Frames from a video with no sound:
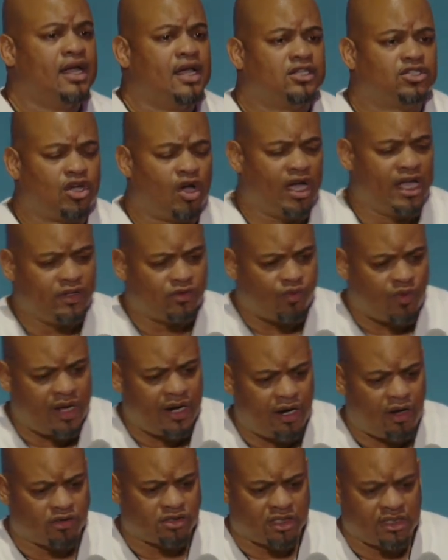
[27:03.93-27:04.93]
so it's one of
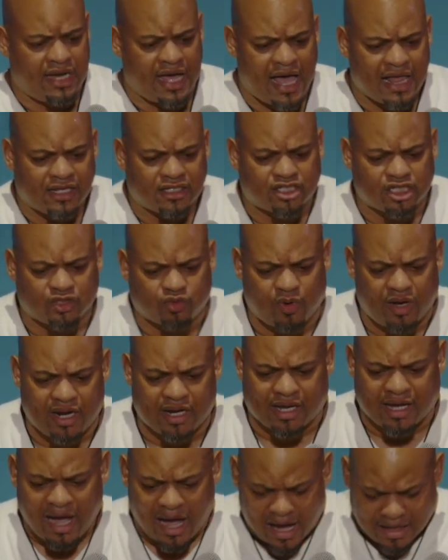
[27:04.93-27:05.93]
those analogies where the
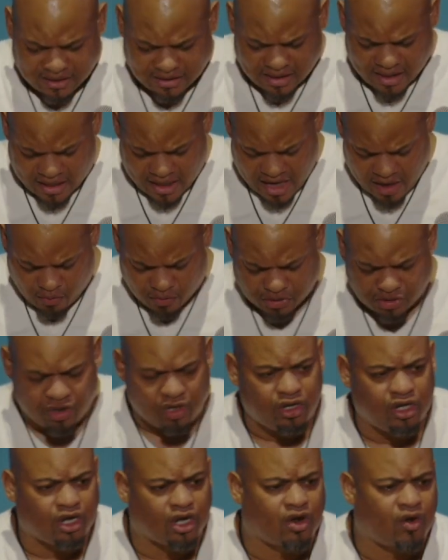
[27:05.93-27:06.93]
guy said he was on
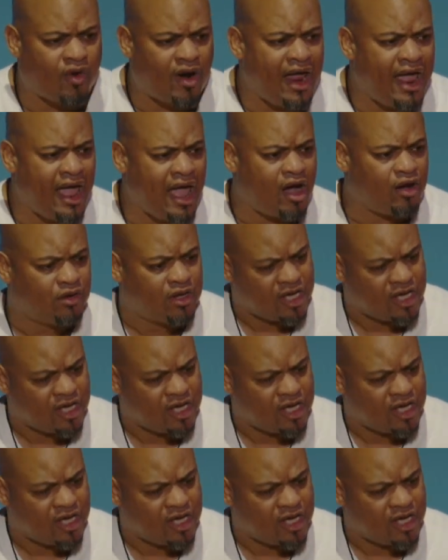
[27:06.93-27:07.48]
the ground